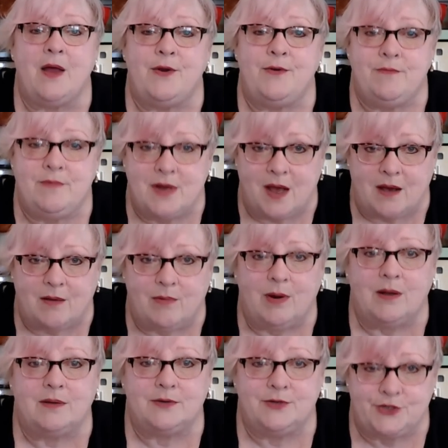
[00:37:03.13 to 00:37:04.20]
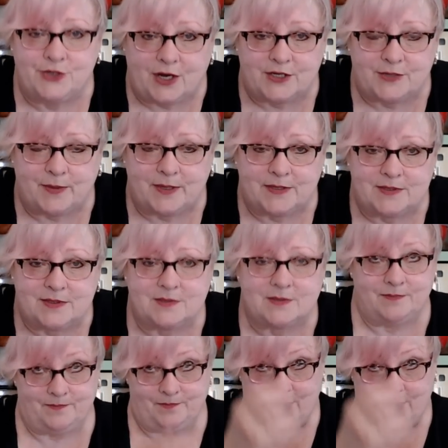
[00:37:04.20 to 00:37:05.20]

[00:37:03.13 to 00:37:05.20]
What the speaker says: No judgments.